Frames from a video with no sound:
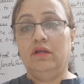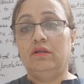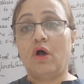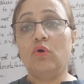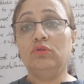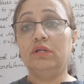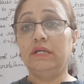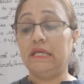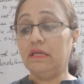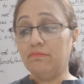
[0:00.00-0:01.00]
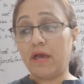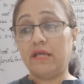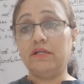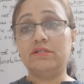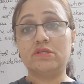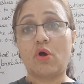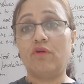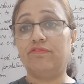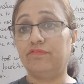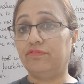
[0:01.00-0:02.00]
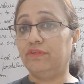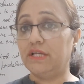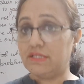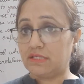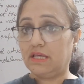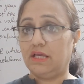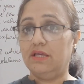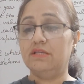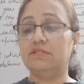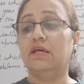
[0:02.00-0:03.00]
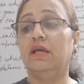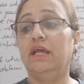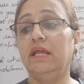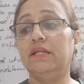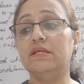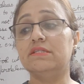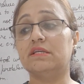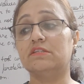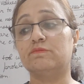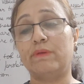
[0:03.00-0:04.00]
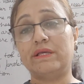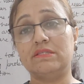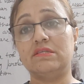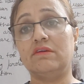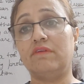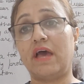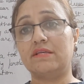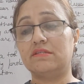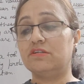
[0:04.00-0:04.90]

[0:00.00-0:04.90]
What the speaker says: Now the demerits of this is, it is expensive as